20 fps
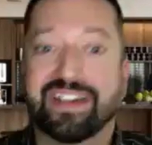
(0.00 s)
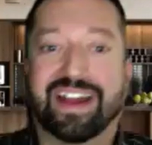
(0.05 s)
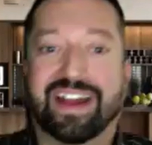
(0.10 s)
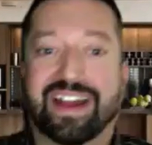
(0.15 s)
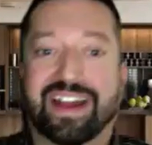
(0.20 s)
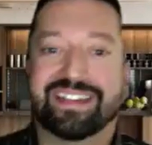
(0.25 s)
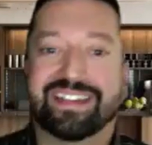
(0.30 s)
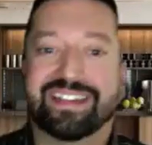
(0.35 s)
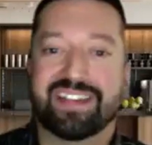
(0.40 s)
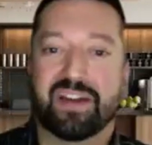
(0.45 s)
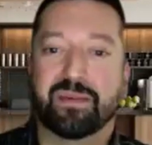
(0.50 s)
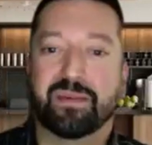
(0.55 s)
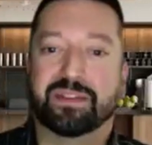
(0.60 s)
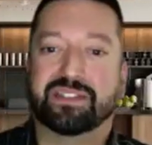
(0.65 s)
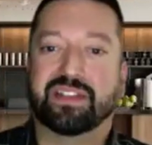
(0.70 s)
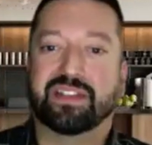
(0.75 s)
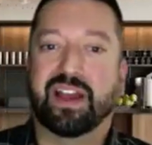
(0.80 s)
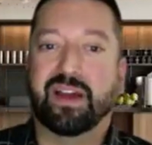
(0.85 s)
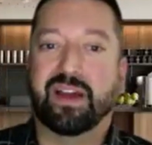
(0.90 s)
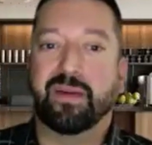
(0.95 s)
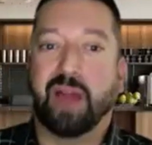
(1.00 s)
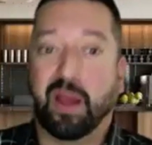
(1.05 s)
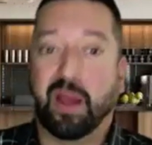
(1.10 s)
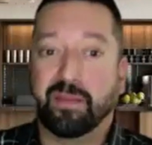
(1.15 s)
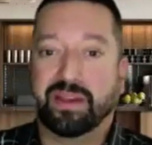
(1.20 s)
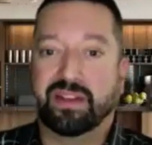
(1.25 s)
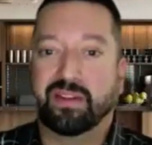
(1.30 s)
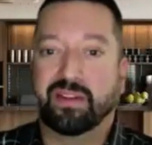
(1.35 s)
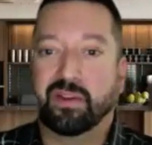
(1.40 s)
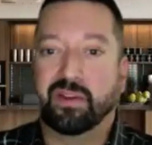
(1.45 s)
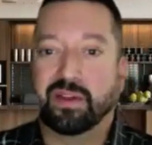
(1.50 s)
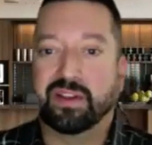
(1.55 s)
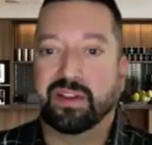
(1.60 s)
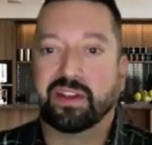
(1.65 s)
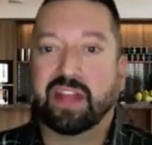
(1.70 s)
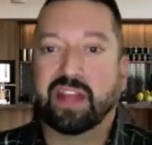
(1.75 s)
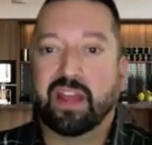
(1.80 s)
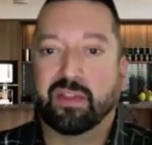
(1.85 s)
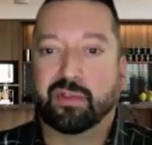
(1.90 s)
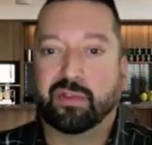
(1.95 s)
And Thomas, I mean, you can
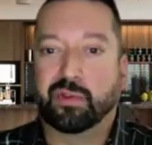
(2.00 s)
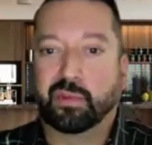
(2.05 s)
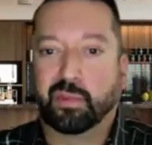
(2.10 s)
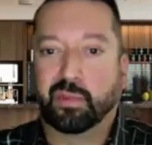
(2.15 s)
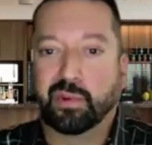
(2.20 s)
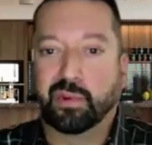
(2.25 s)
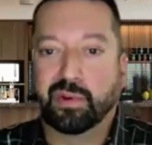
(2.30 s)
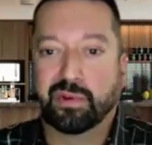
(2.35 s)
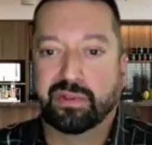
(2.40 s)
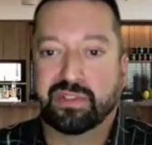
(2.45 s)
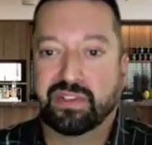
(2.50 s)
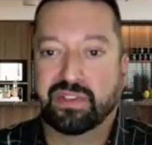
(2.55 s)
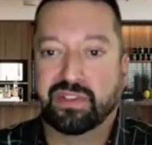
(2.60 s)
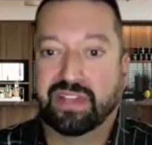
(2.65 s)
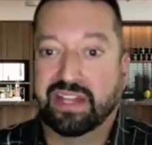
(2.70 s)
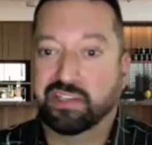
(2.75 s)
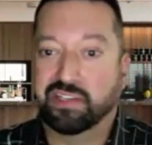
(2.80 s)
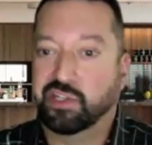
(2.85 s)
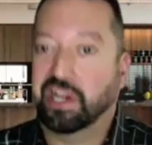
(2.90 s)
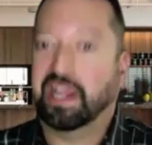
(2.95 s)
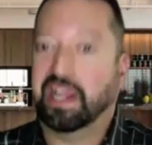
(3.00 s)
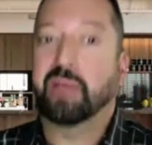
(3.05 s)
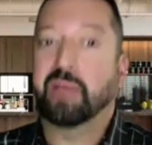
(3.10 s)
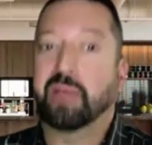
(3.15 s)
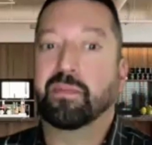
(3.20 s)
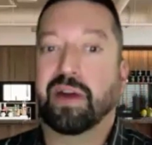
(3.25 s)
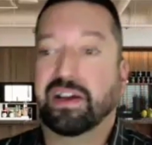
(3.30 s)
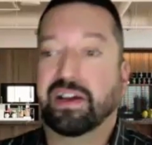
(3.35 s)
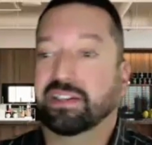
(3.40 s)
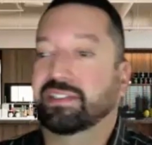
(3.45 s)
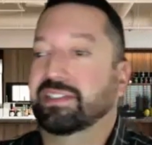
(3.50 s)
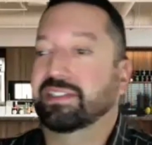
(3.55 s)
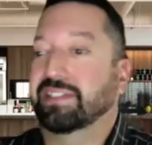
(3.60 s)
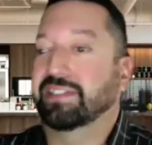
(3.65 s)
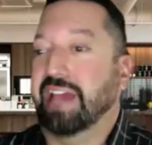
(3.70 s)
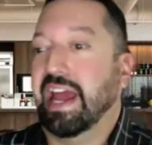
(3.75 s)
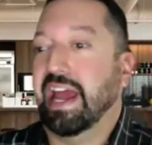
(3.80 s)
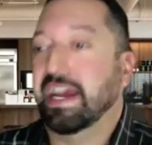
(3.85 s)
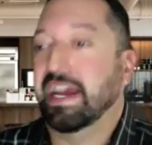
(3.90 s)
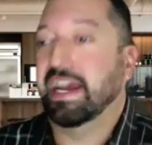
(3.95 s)
get through to that checking boxes
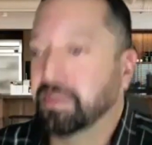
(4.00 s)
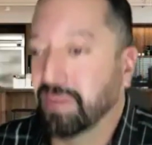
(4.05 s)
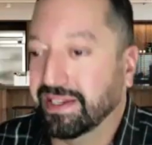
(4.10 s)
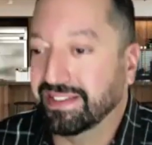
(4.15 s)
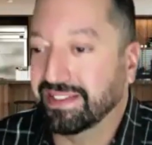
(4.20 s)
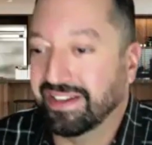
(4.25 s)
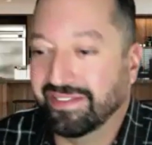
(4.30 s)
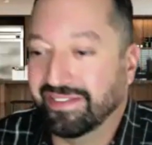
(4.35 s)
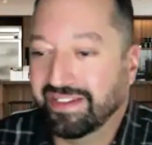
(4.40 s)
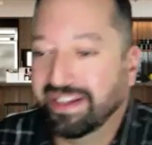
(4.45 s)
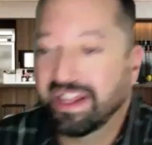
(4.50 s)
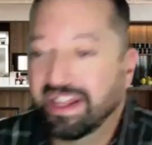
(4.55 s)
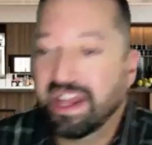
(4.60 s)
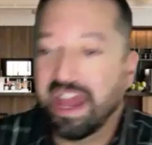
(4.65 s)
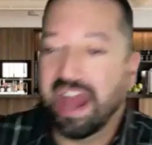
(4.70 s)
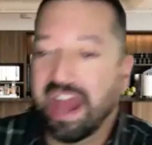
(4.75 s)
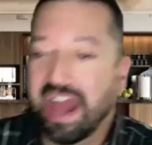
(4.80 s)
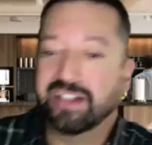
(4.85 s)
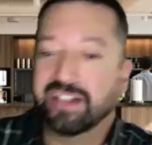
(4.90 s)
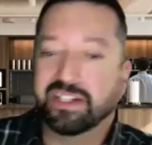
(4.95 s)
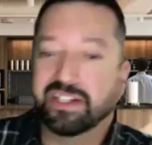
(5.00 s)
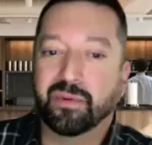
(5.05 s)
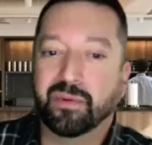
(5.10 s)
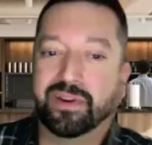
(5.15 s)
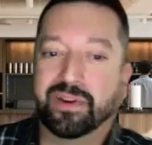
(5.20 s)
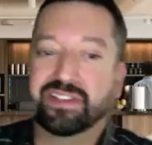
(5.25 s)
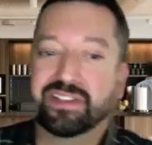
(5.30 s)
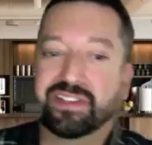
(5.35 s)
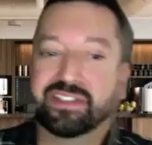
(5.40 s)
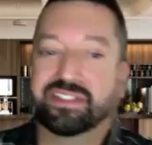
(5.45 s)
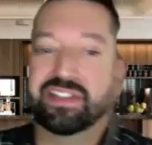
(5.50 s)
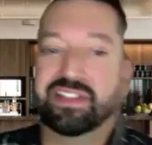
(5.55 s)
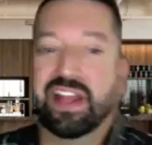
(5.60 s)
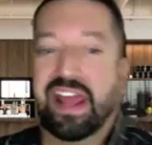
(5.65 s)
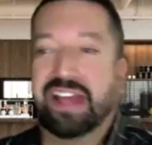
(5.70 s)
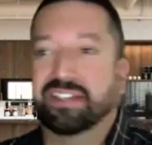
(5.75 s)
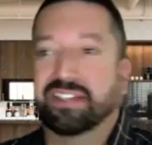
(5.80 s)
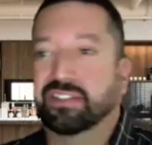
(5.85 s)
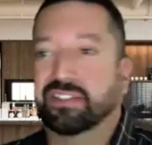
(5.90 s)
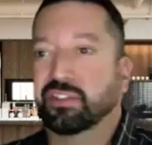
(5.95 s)
aspect of it. I did want to just
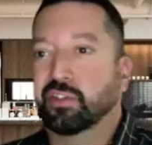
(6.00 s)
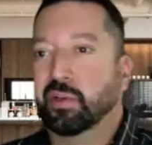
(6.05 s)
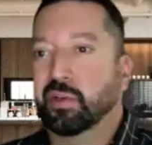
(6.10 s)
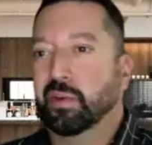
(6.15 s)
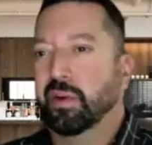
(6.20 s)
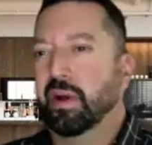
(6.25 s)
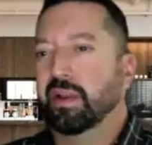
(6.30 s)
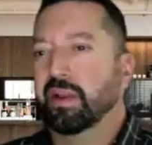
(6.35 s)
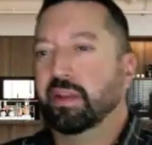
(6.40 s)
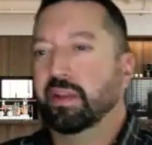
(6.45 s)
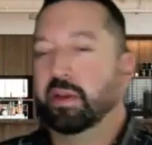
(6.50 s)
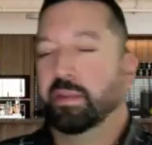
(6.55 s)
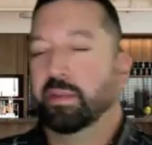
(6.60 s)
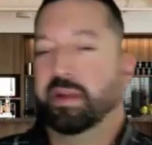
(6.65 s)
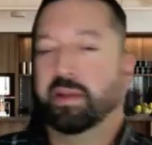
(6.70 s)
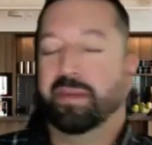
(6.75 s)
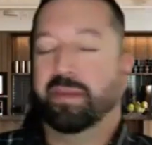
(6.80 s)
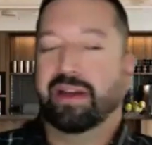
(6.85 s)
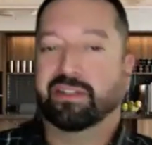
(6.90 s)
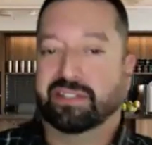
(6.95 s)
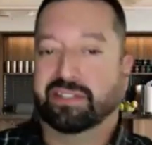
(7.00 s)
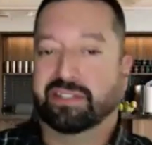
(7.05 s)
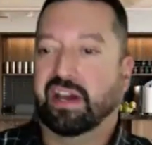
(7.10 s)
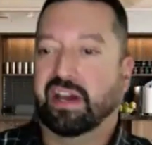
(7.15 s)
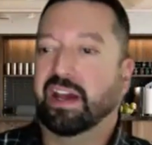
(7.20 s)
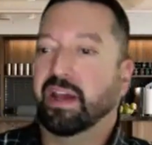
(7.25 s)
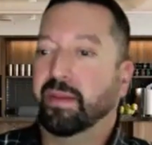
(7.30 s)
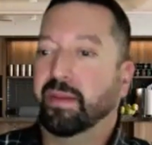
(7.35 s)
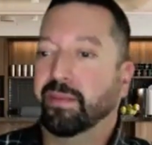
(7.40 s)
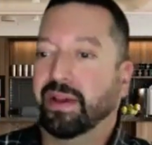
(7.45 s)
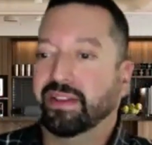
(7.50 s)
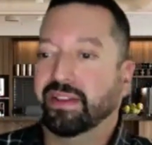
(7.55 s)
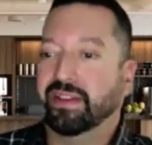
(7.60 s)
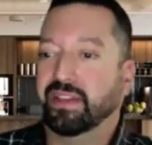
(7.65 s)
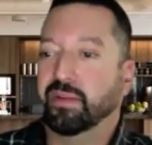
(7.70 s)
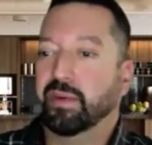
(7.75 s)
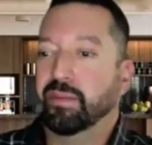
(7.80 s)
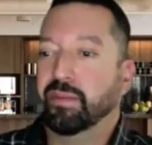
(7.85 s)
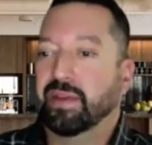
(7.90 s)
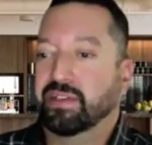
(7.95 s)
ask too a little bit about time. I think
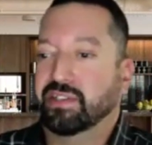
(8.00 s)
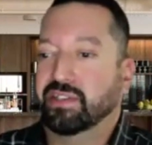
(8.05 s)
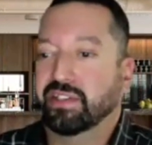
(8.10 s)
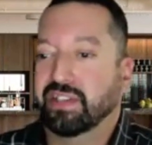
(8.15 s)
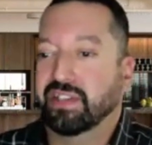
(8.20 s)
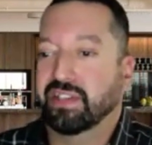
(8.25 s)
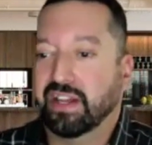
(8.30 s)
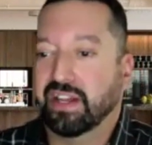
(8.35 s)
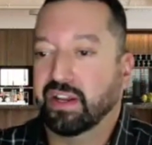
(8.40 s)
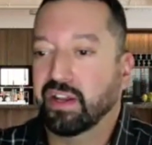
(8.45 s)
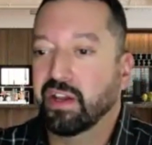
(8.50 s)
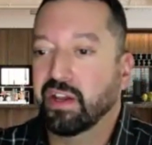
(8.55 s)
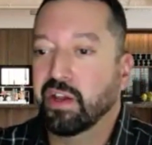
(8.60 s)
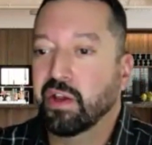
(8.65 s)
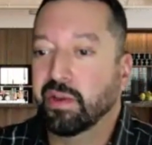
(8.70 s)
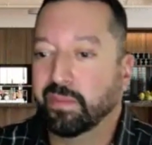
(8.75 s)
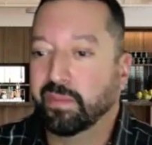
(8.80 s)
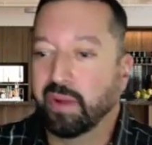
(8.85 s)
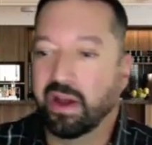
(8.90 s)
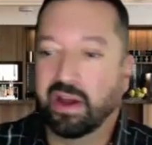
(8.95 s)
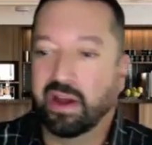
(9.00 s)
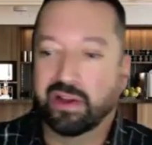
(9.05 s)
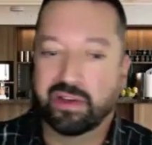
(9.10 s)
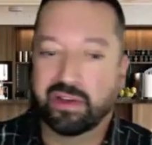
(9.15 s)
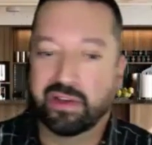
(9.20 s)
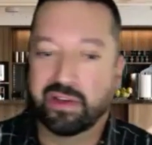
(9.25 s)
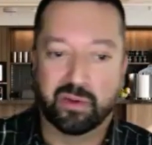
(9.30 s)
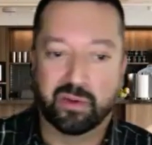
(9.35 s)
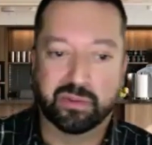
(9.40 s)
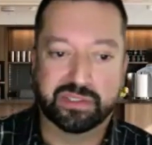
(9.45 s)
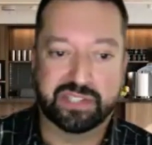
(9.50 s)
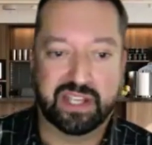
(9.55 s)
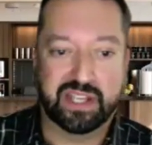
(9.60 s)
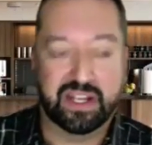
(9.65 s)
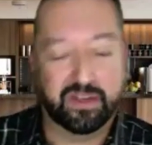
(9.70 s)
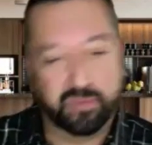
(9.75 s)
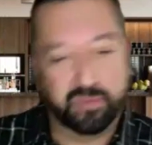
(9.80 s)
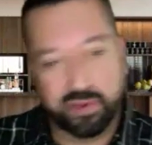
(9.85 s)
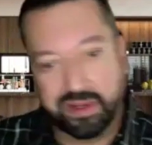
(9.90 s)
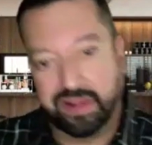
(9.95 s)
we mentioned, like Nicolle was saying,
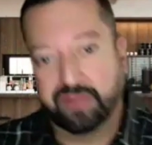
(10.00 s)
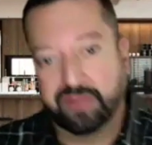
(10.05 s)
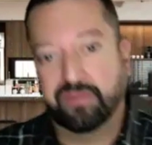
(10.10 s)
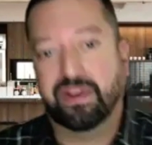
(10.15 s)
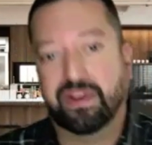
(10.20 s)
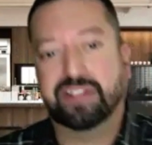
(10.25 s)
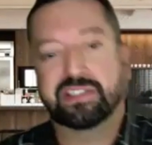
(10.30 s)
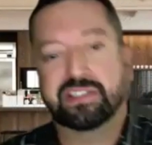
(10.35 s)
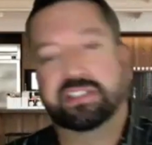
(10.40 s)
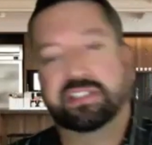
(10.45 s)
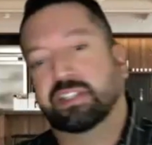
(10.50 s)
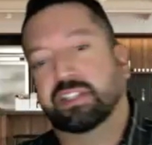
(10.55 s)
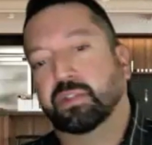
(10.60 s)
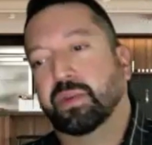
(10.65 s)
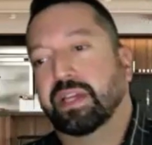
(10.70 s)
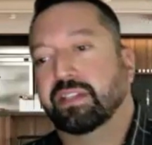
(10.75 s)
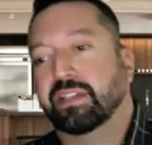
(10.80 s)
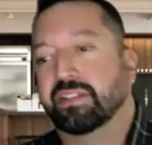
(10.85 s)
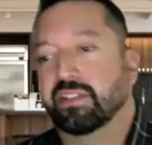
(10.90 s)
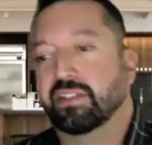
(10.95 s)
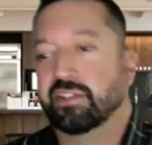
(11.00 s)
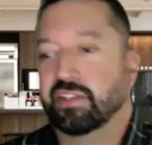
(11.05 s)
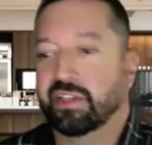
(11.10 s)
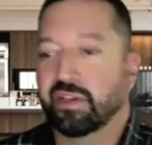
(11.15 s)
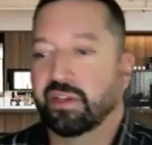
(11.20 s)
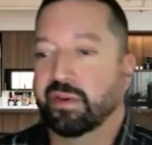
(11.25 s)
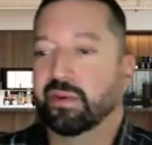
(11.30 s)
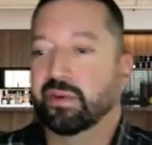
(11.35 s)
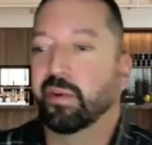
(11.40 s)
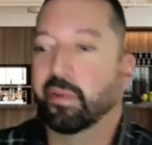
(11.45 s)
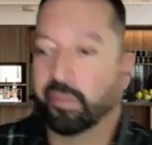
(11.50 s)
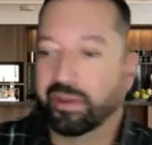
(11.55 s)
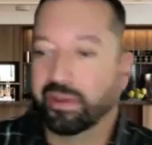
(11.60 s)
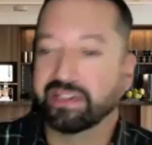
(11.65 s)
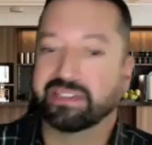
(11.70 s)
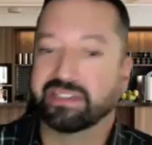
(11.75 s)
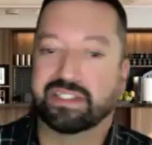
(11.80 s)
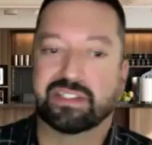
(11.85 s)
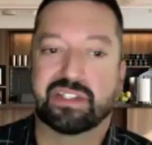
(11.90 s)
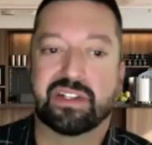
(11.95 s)
if we invest 6 weeks into you, or what
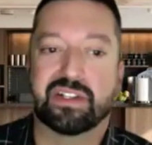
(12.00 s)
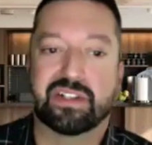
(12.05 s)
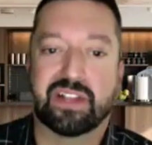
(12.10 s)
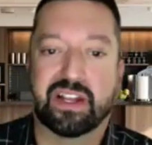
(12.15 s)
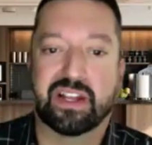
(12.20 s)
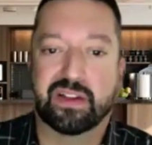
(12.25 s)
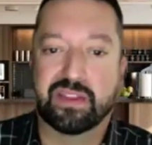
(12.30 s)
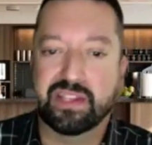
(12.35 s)
does this look like?